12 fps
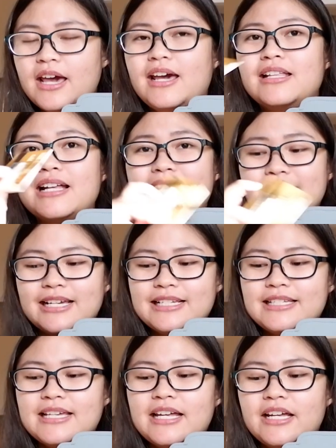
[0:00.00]
And as I
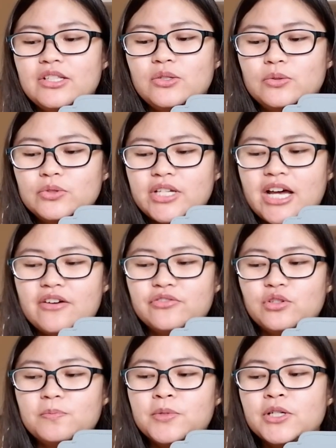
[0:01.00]
said, I don't have
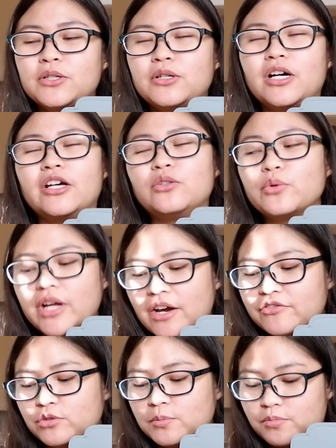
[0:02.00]

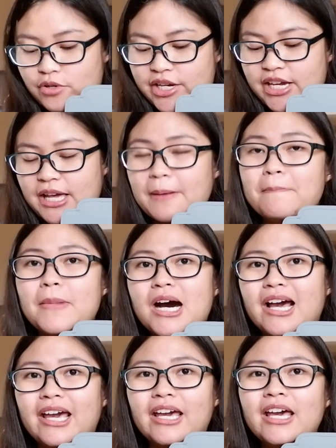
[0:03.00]
to bring
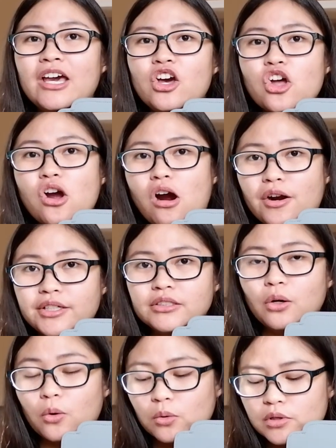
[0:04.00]
my card
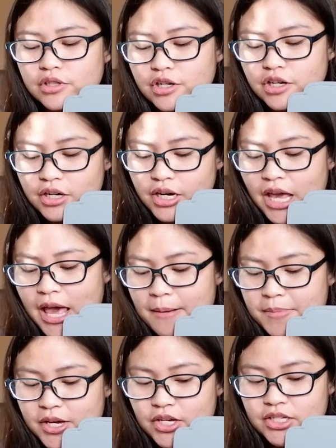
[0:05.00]
holder
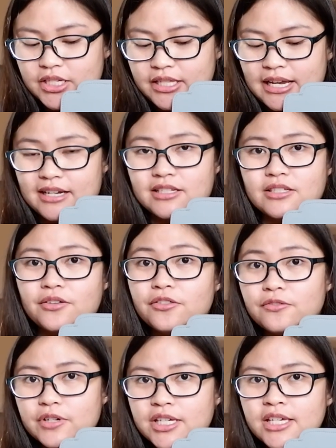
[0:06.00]
because it has
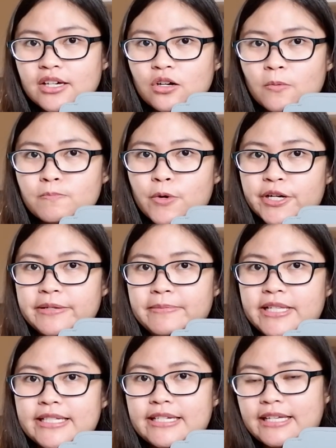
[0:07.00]
3
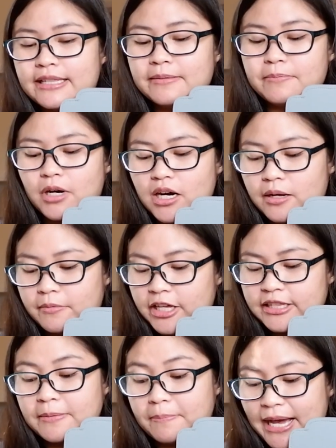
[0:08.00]
compartments in
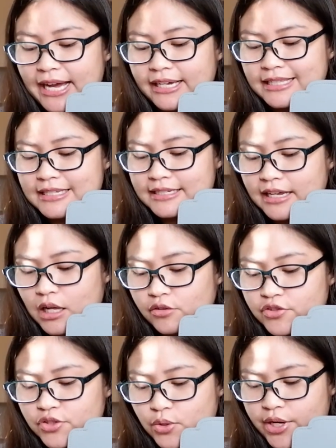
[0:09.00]
the bag
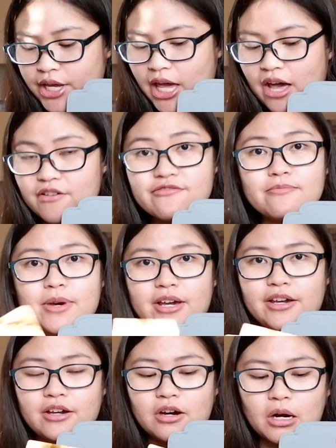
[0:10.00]
itself. So I have
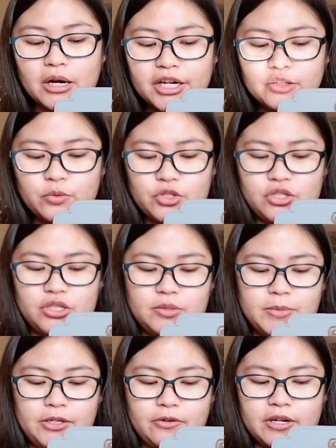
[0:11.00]
my card, which is
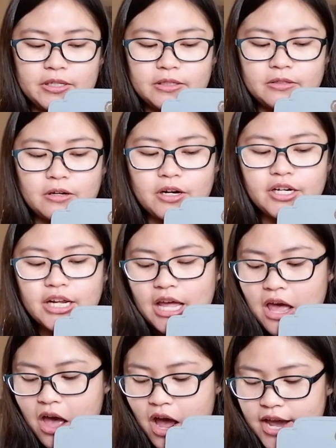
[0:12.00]
my credit card.
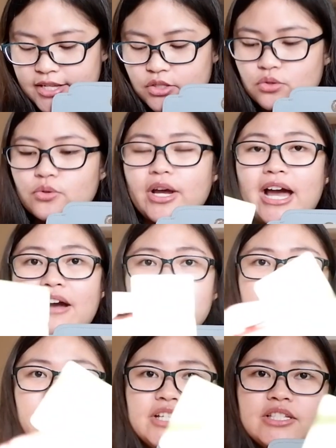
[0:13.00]
I do
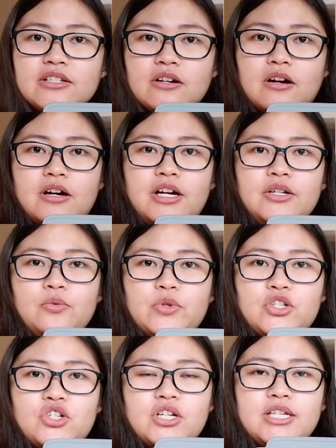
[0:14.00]
have this card,
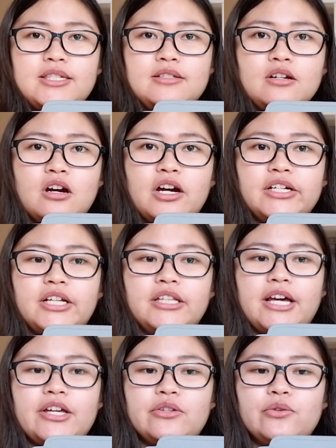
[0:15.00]
which is the card that
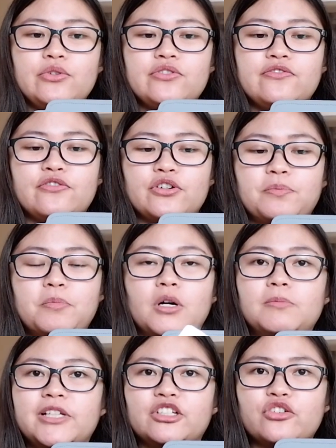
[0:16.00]
I use for
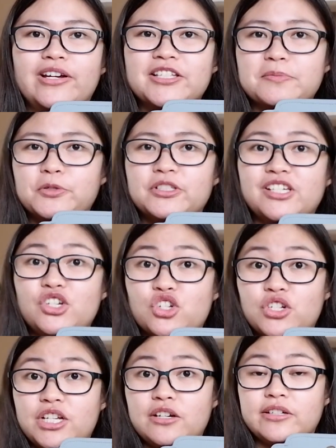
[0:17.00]
public
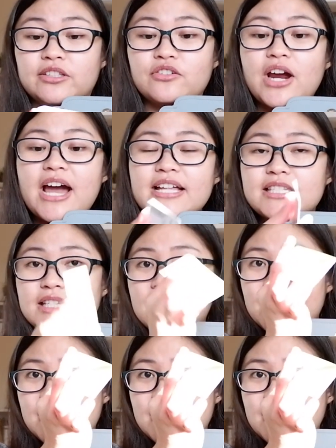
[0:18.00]
transportation here in Graz.